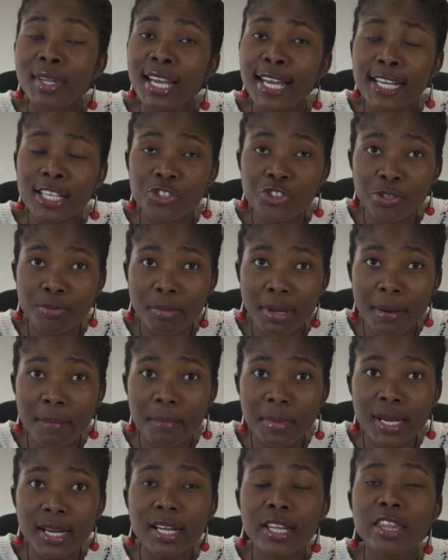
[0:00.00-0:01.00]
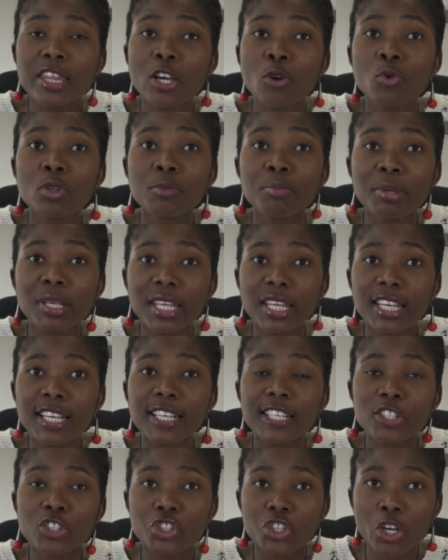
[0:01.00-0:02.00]
And remember, there will be
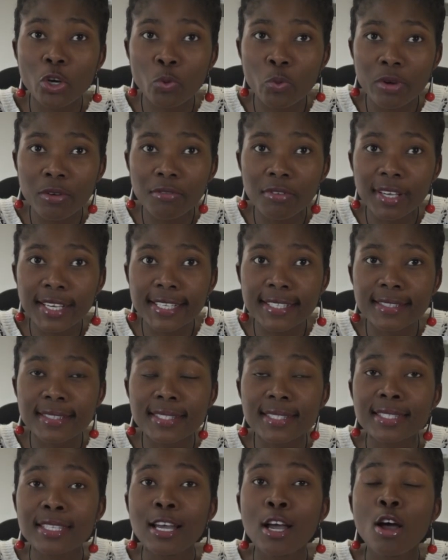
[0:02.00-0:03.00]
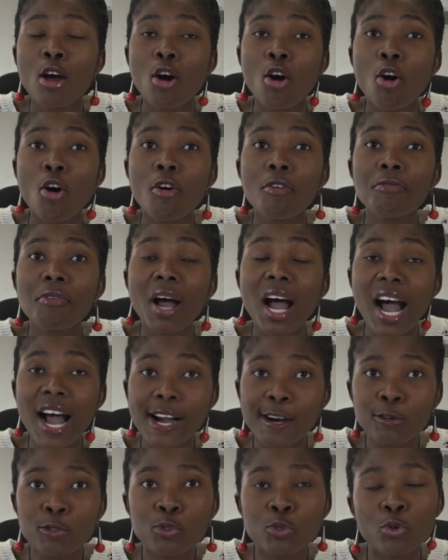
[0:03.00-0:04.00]
English equivalents of
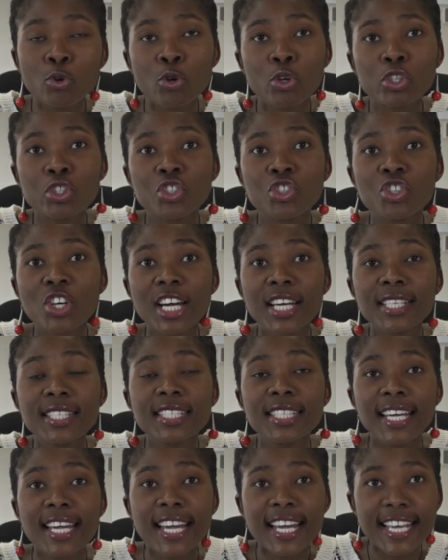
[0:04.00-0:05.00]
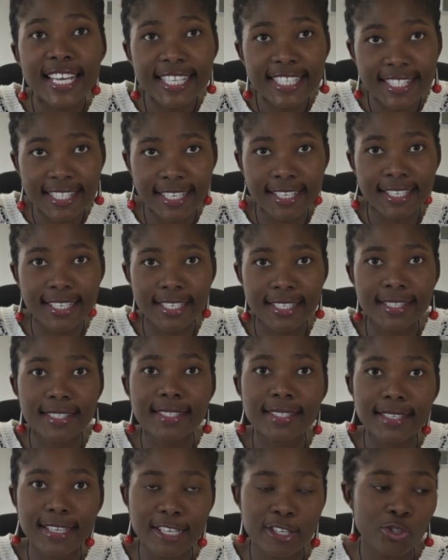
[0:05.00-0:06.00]
how to construct a sentence
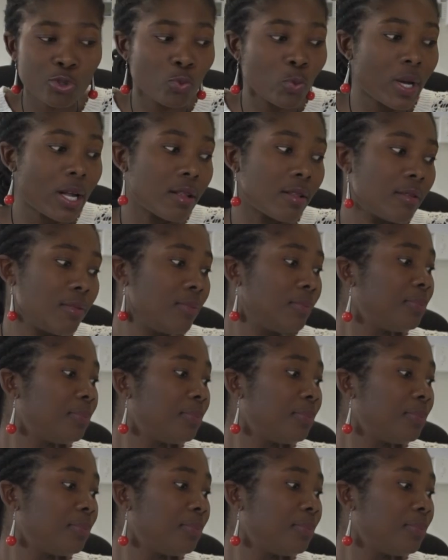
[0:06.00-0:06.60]
as well.